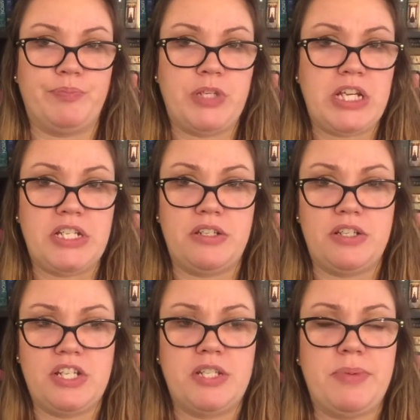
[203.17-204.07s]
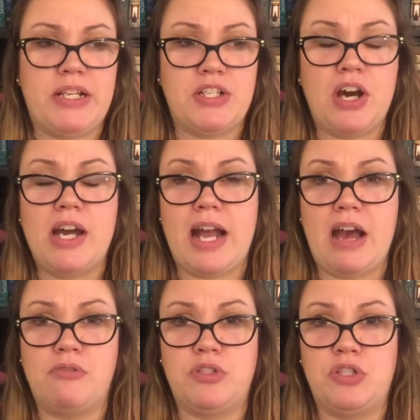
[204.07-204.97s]
She, she's being taught
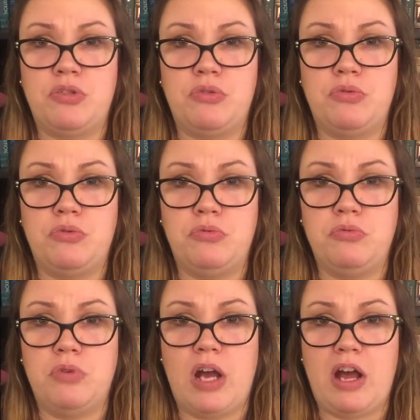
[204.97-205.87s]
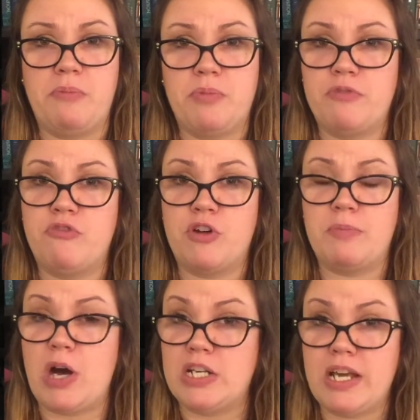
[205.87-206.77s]
how to um,
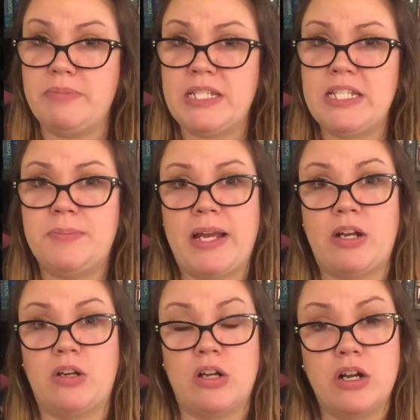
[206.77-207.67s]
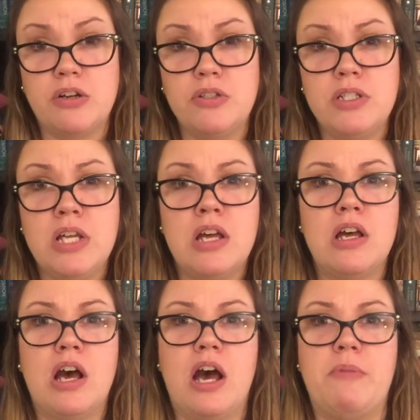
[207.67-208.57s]
perform autopsies by her uncle,
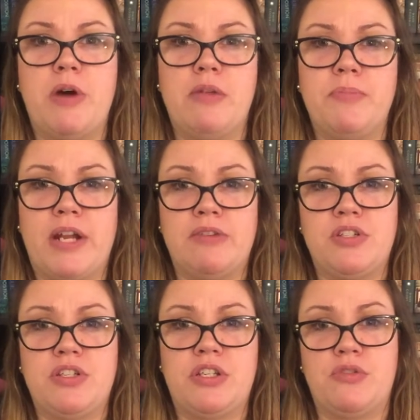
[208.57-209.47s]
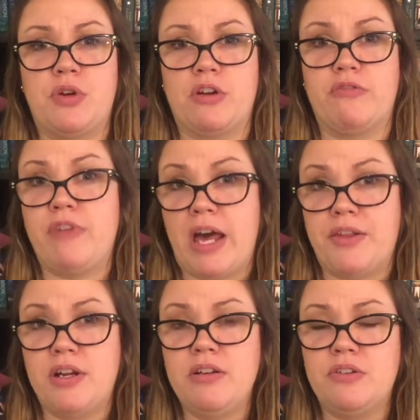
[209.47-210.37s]
um, unbeknownst to her
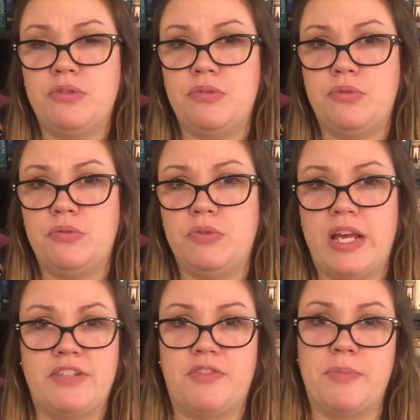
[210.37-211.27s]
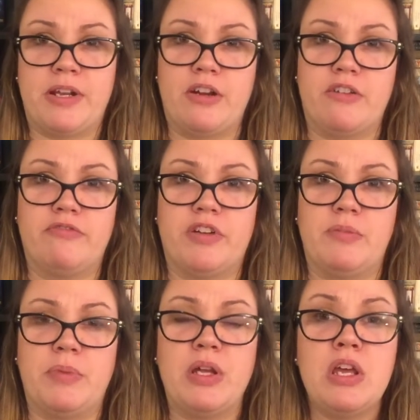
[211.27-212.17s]
father, who has forbid her
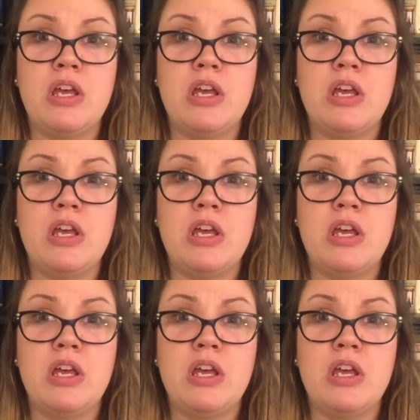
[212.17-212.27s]
from